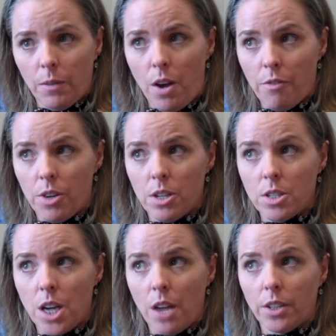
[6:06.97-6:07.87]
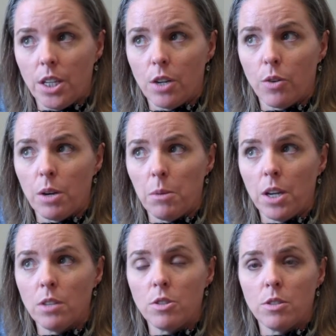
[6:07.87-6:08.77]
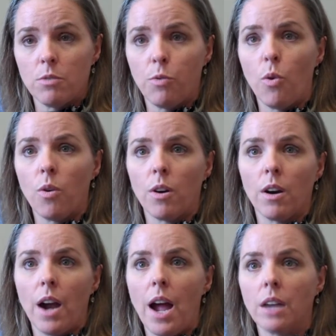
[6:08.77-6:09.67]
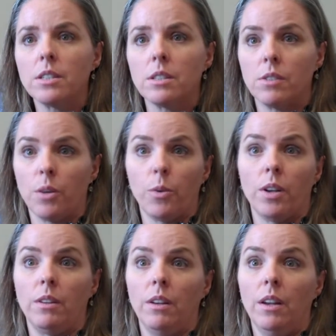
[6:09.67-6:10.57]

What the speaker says: confidentiality agreement for acts that would,